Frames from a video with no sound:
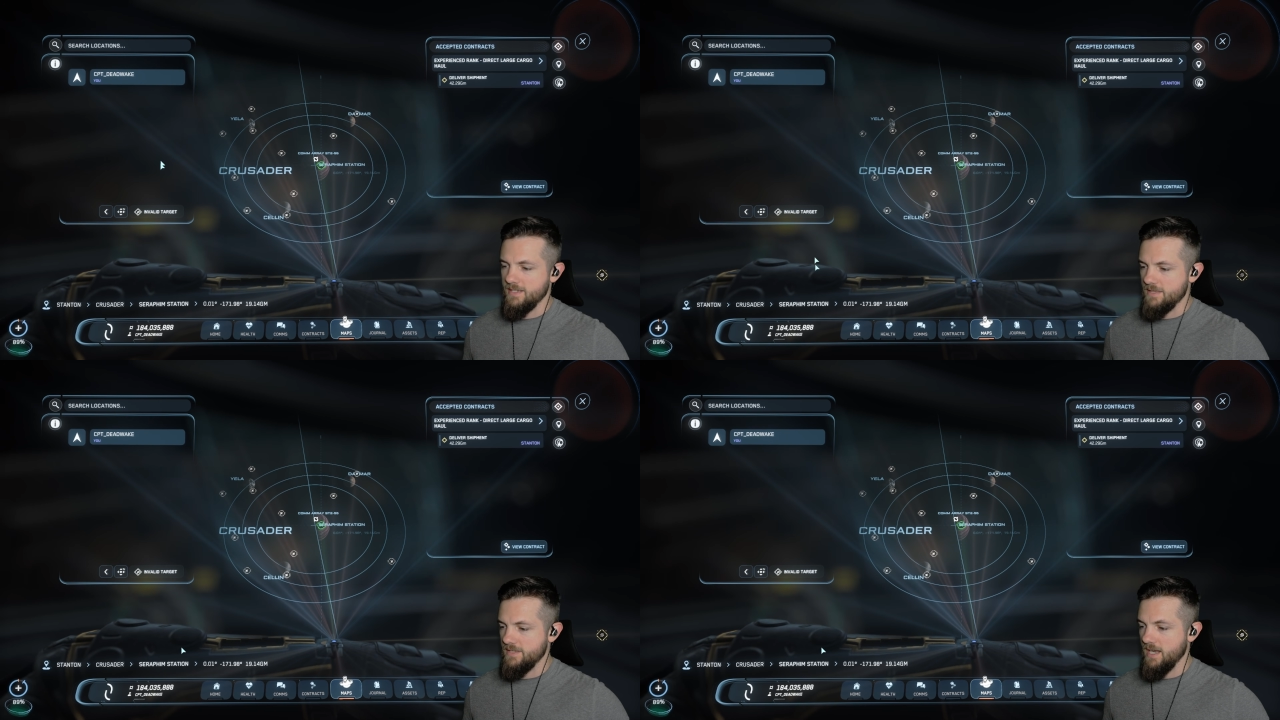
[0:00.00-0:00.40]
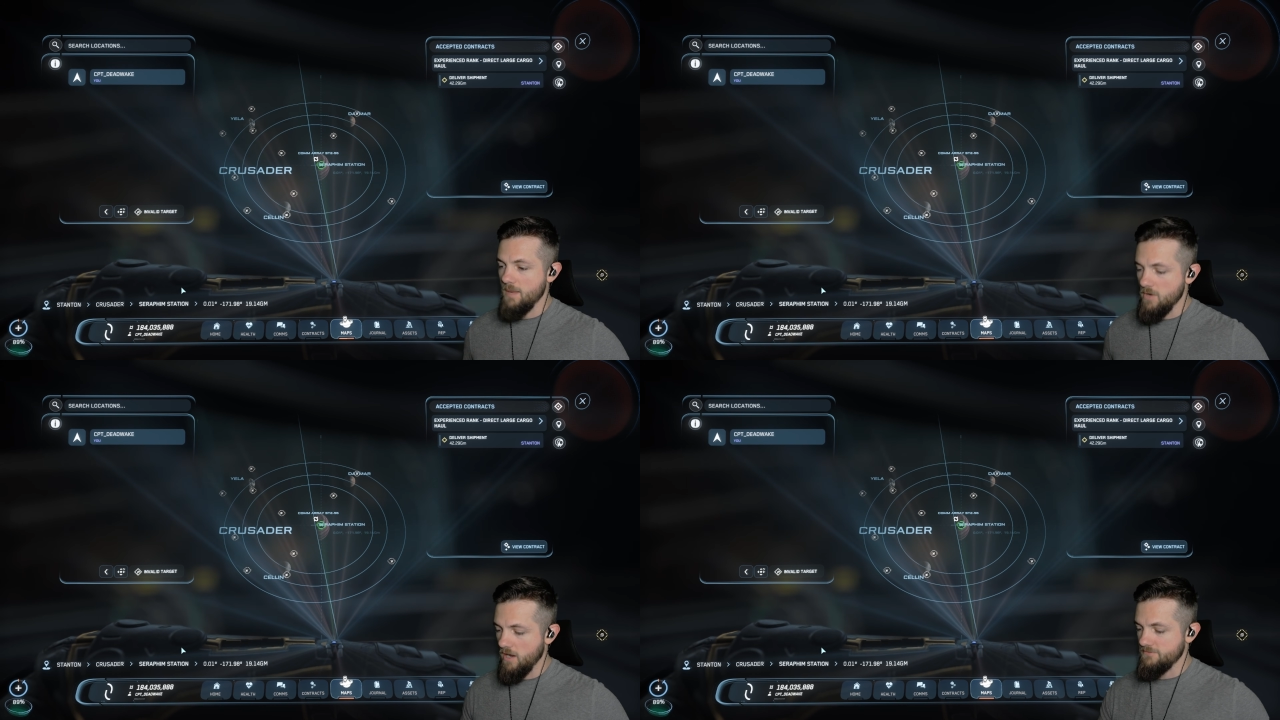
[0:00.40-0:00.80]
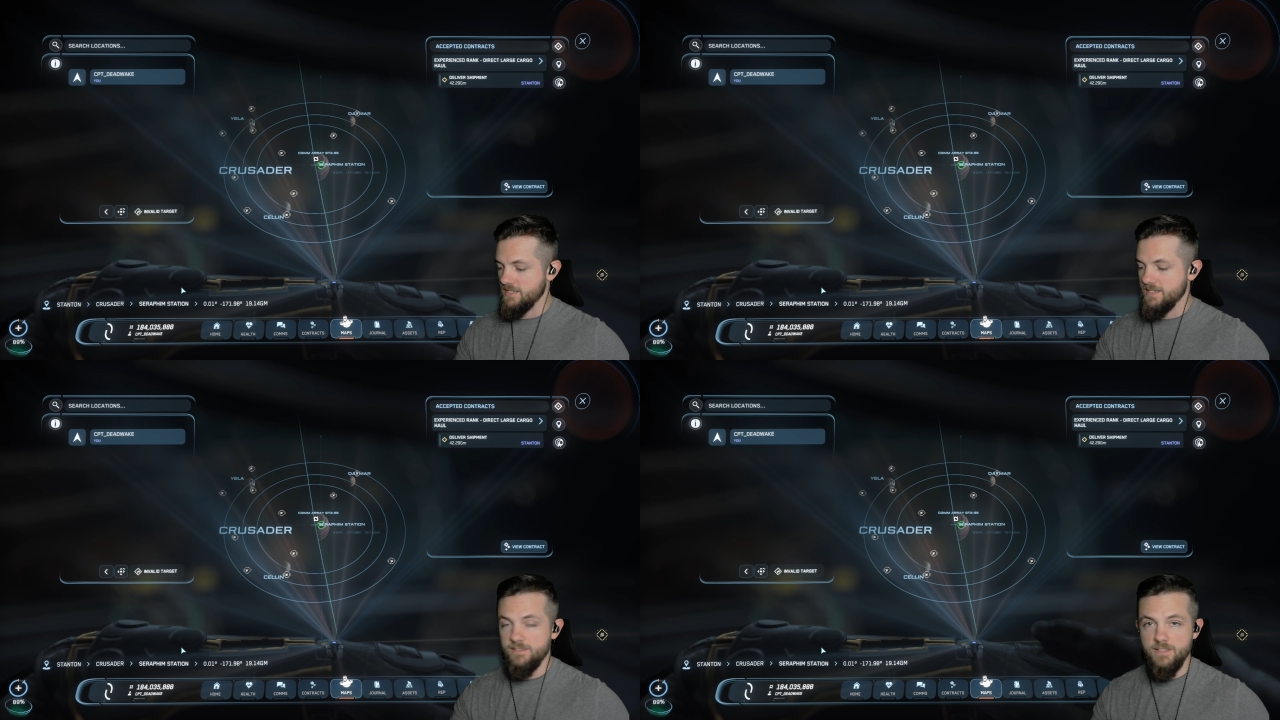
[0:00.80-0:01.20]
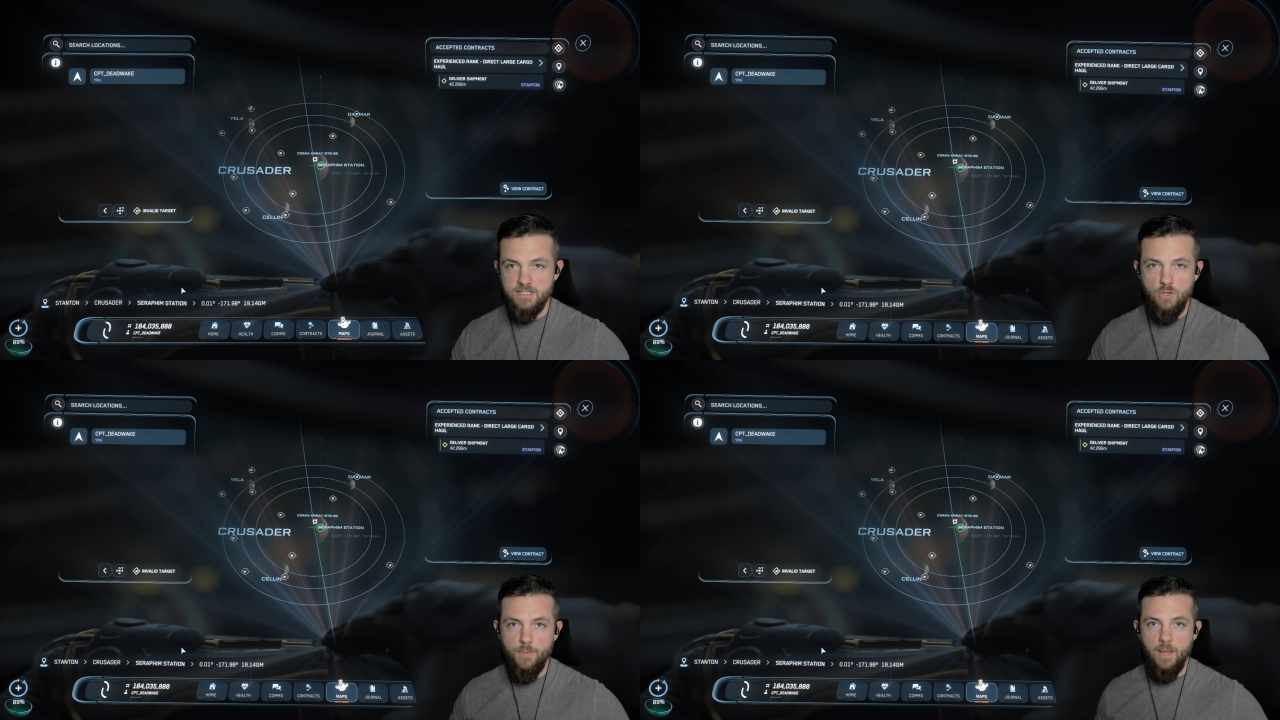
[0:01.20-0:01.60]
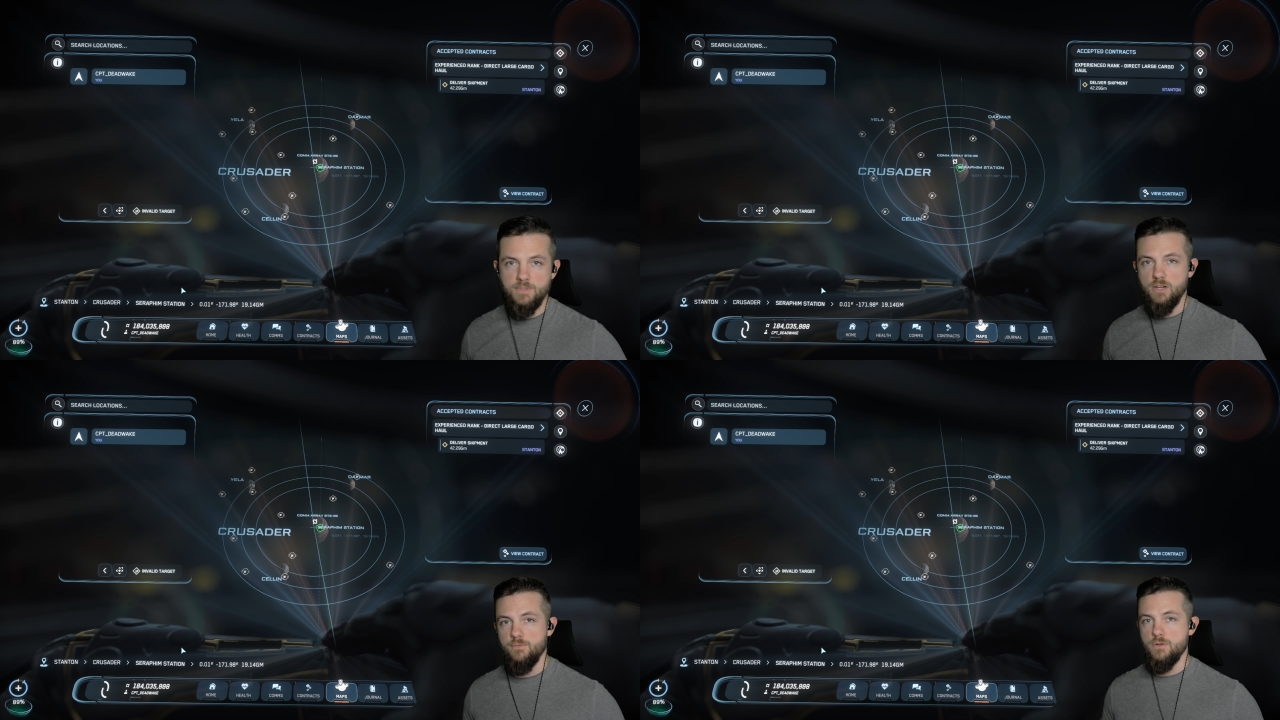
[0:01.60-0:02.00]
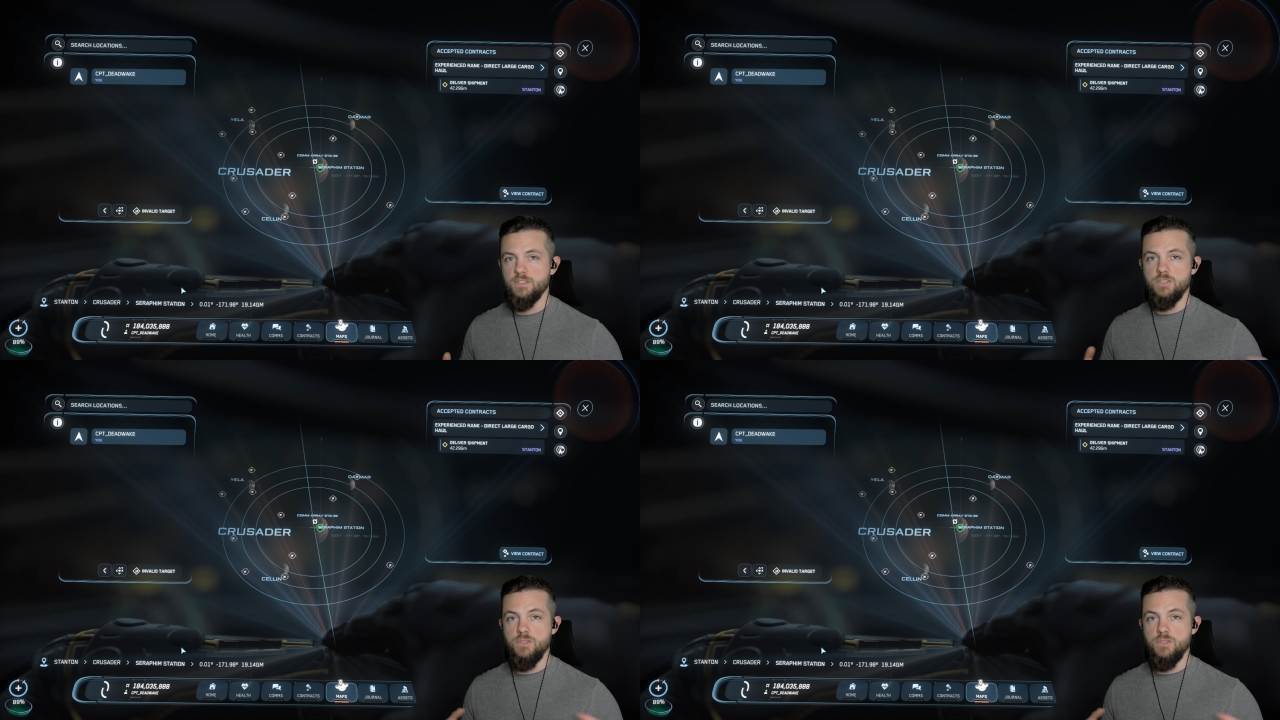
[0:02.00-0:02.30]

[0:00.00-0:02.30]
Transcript: and then I'm often in these low pop servers.